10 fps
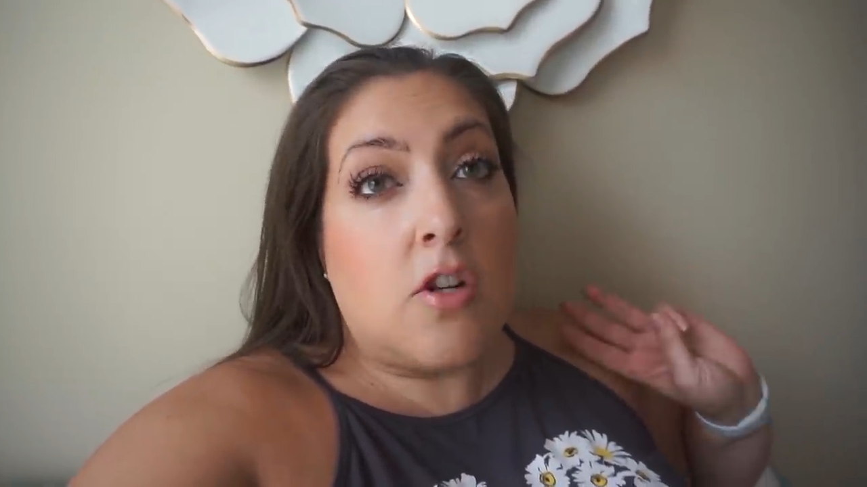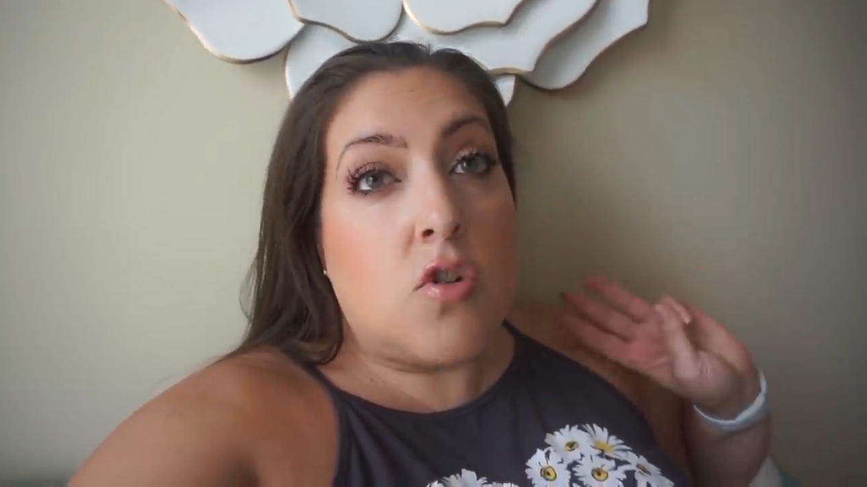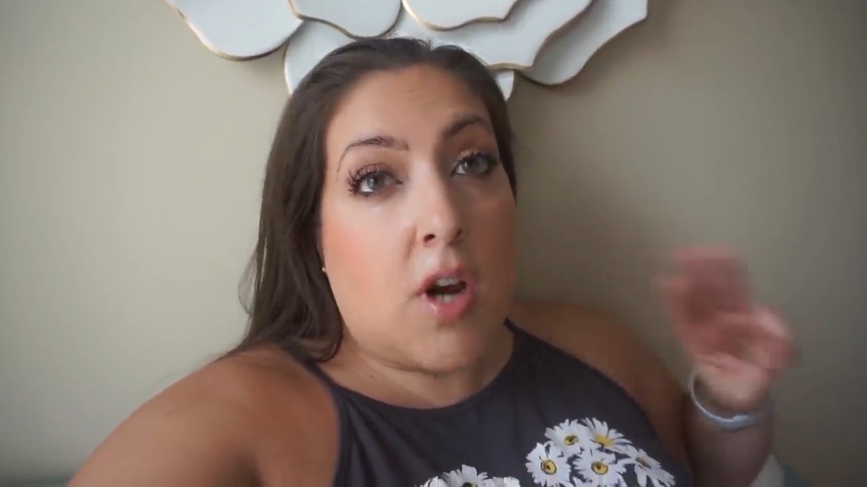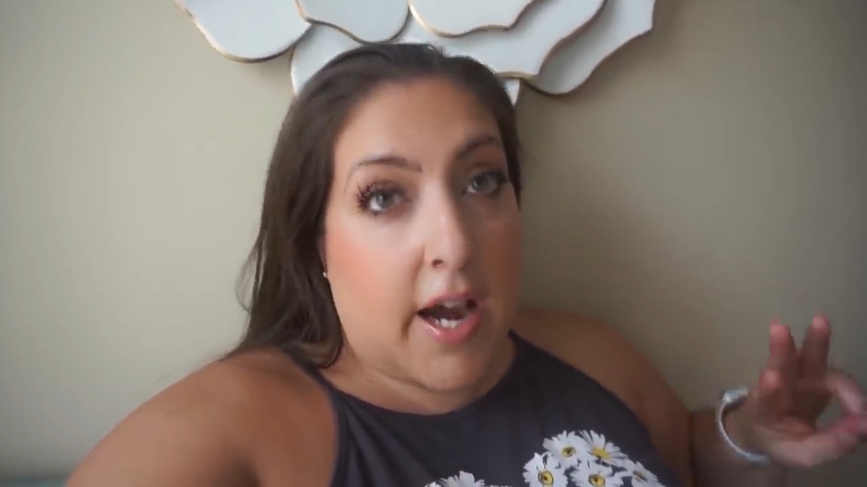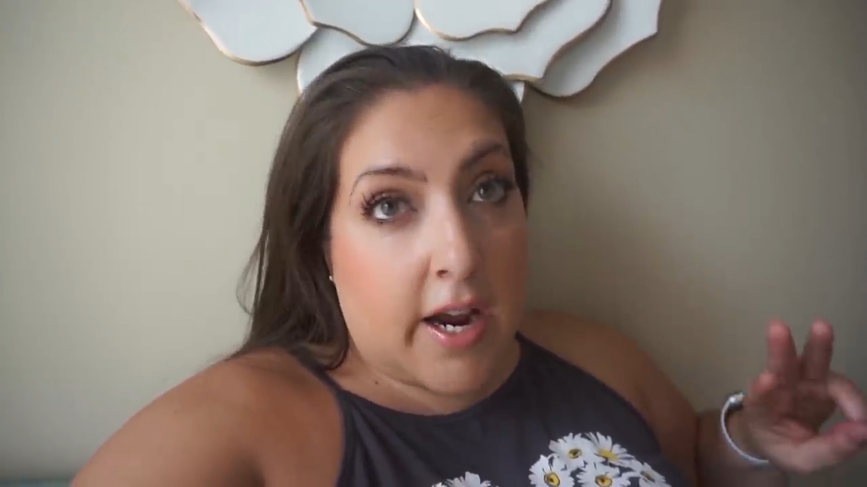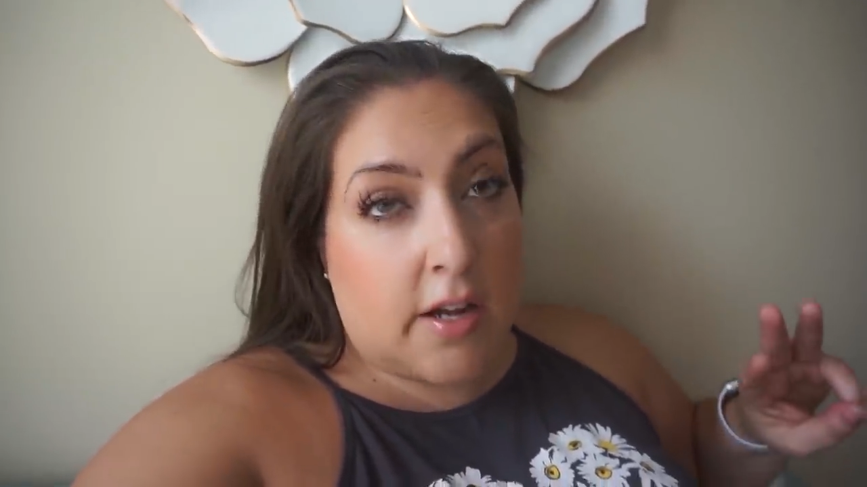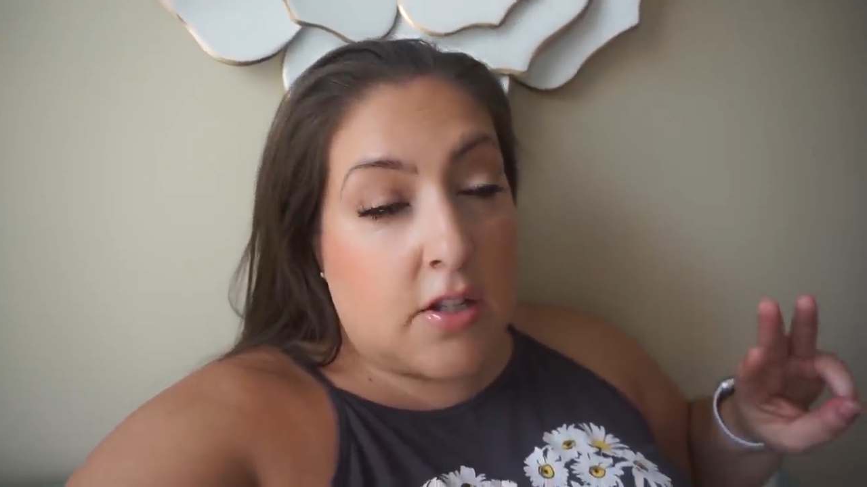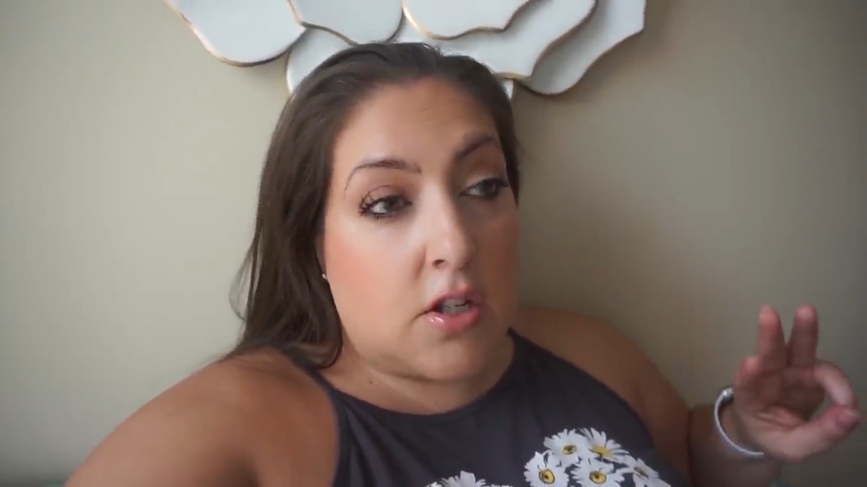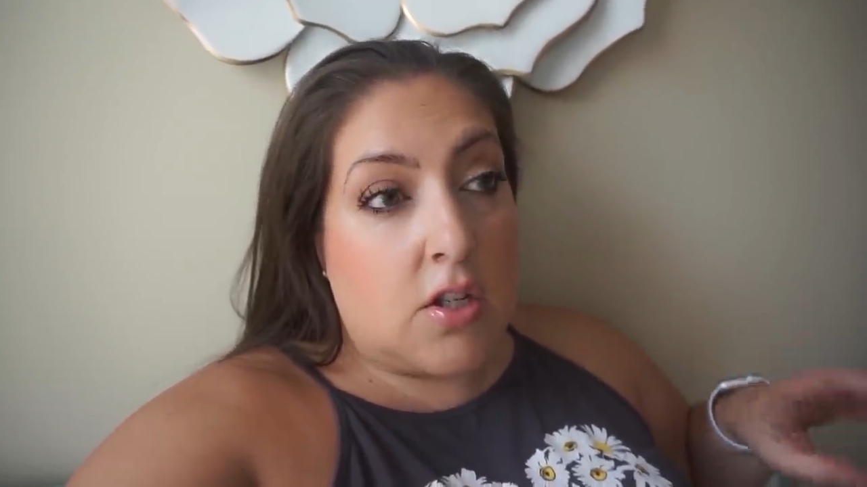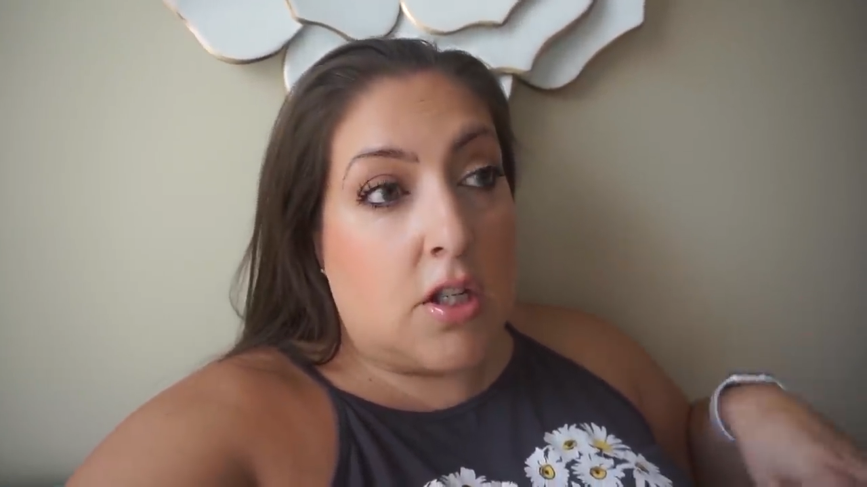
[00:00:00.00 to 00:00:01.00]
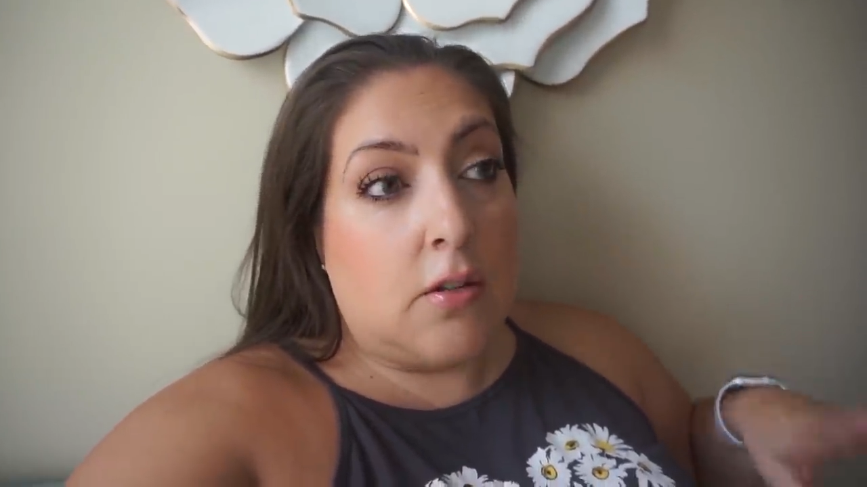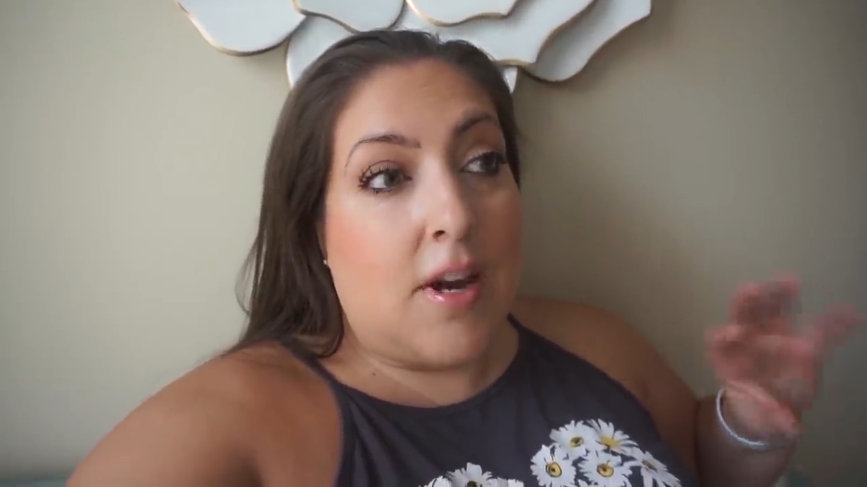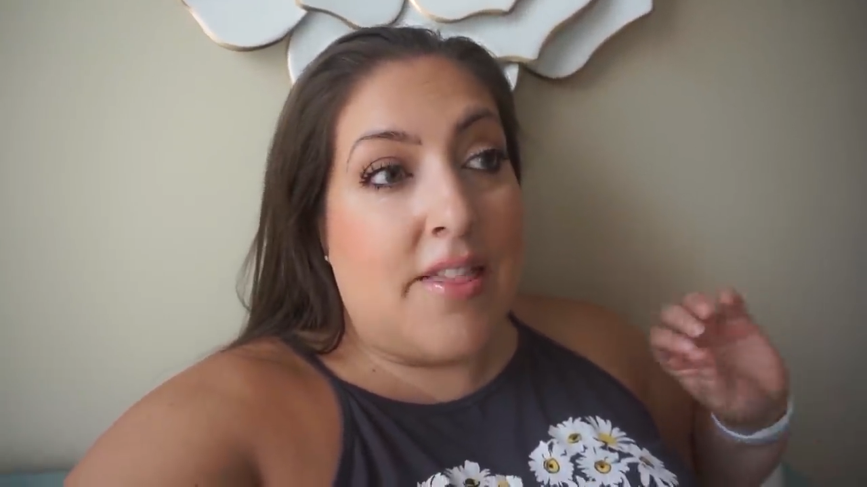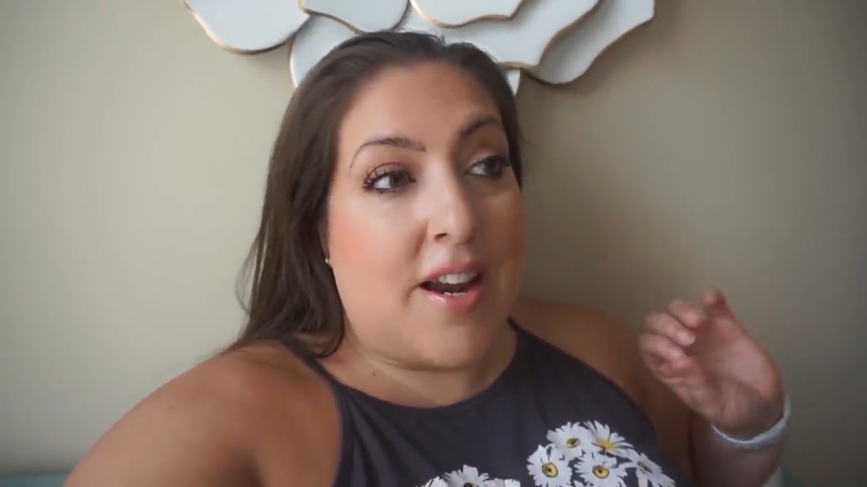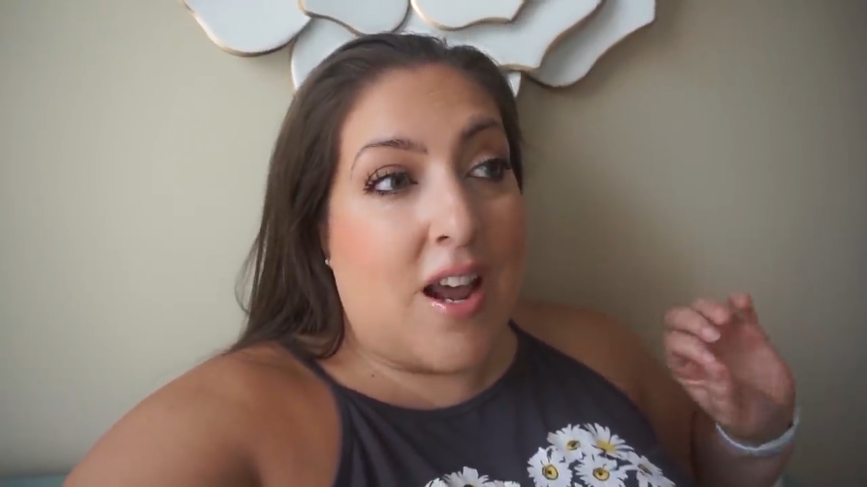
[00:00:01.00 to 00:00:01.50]
try-ons to do
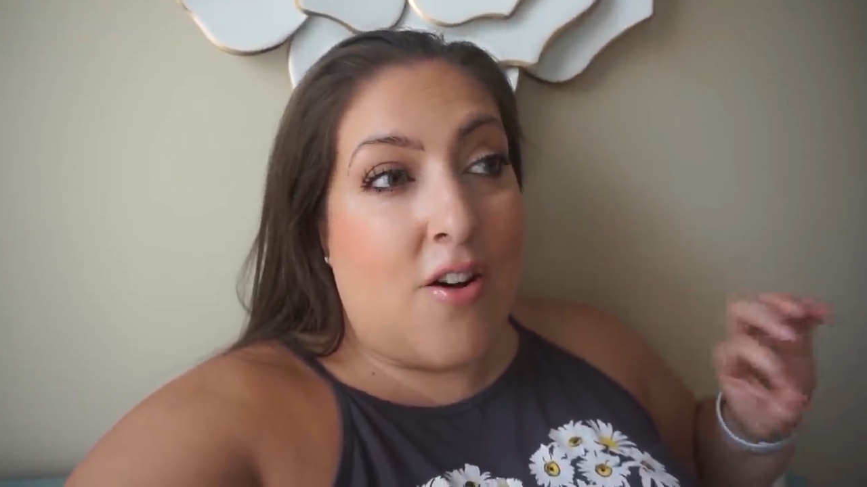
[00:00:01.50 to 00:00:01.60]
and then I